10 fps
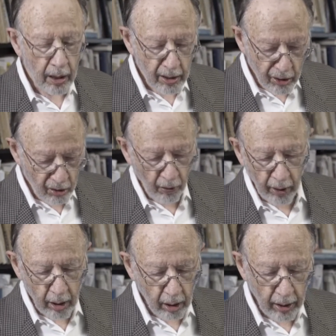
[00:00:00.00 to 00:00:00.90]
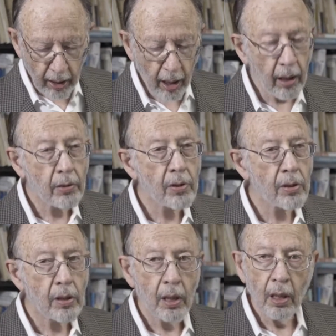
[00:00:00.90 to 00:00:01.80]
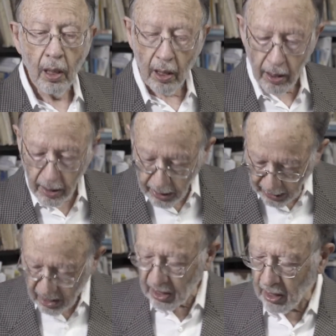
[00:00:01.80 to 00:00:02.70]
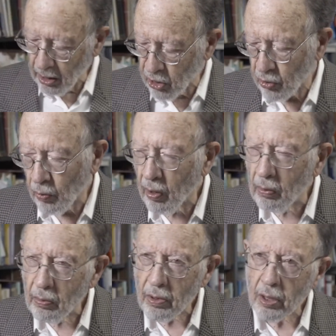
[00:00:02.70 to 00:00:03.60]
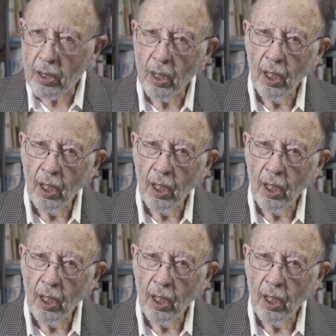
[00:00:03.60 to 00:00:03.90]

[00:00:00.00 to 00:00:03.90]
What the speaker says: historical accounts, Dead Sea Scrolls,